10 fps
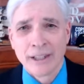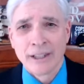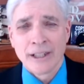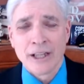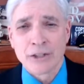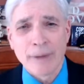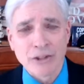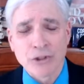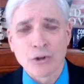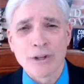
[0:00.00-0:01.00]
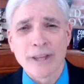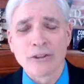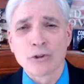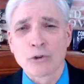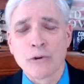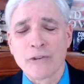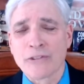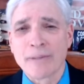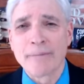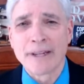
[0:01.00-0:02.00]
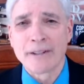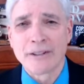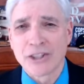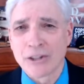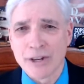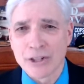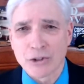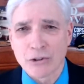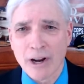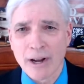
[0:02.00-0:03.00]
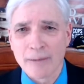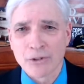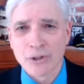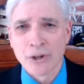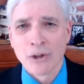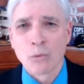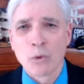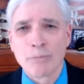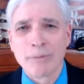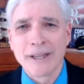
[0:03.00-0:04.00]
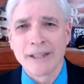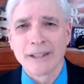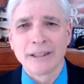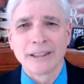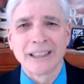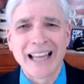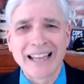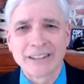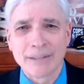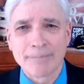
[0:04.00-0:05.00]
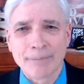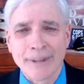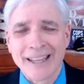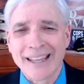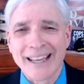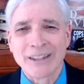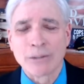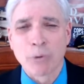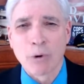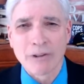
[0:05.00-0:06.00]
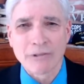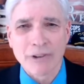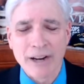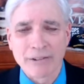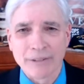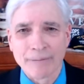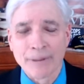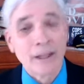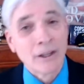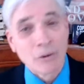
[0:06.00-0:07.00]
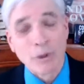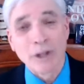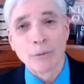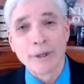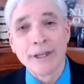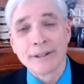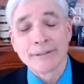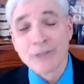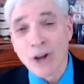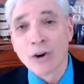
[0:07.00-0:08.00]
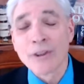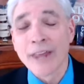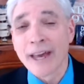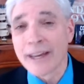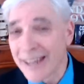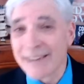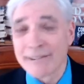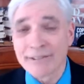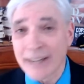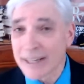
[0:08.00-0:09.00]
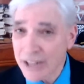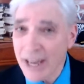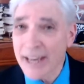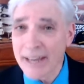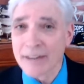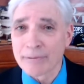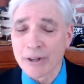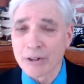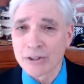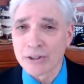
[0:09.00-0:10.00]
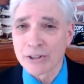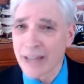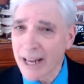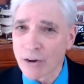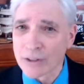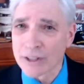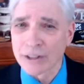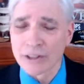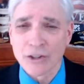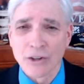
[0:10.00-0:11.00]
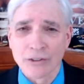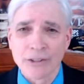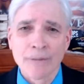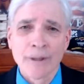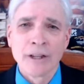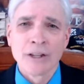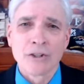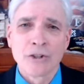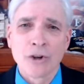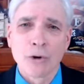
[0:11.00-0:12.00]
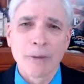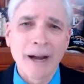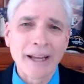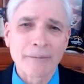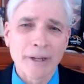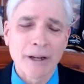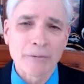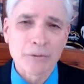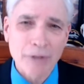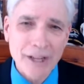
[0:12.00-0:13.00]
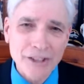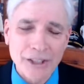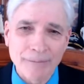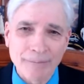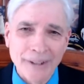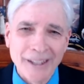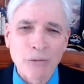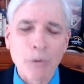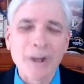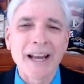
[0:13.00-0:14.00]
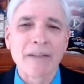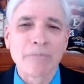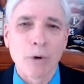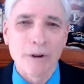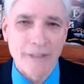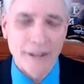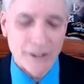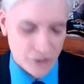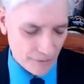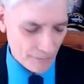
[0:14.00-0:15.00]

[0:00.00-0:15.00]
He's made sure that those who have committed serious crimes would be locked up and deported forever. Well, we know that if, and I say if because it ain't over till it's over, Joe Biden becomes president, we're going to have more of this.